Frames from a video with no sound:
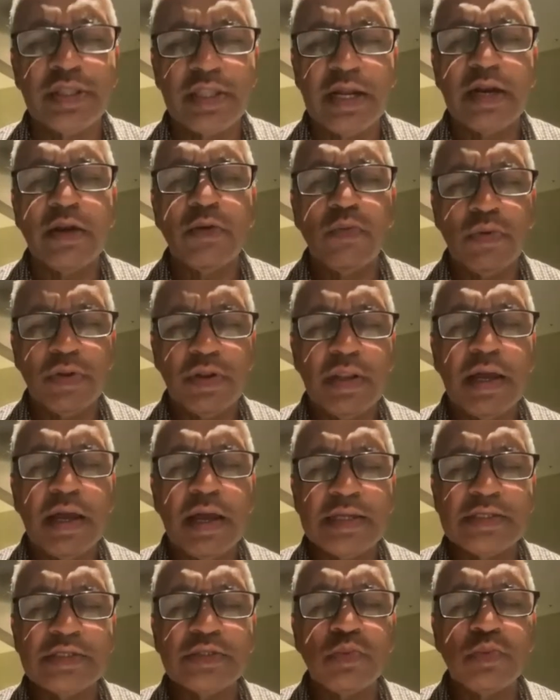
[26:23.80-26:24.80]
that
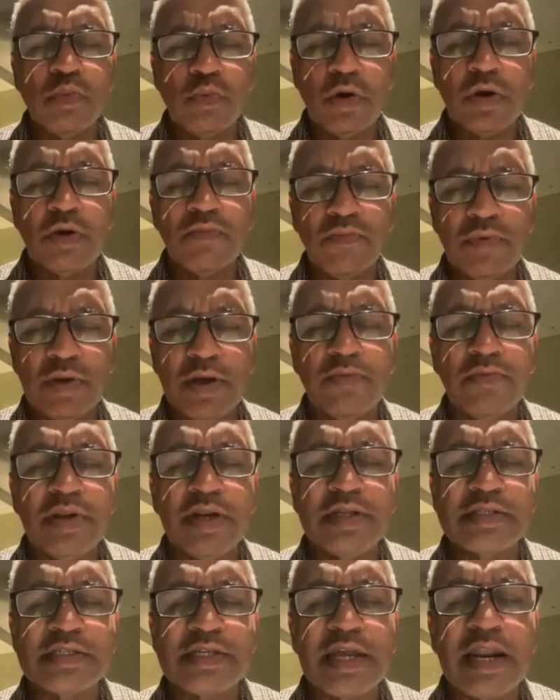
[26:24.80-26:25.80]
as what we
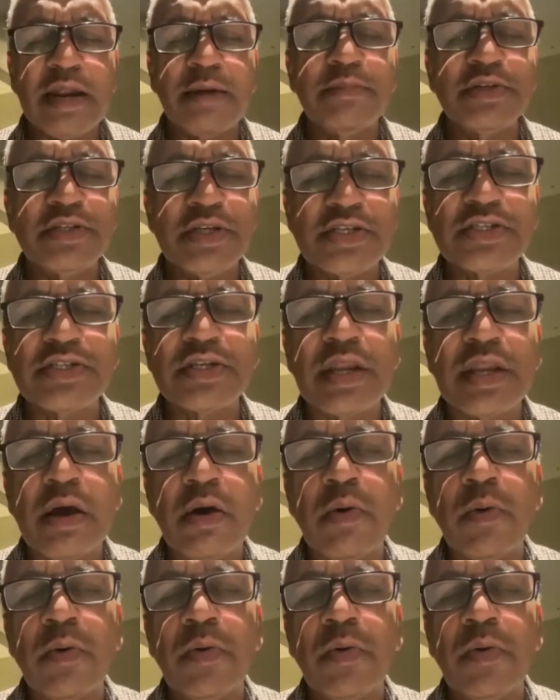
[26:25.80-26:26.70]
described just now.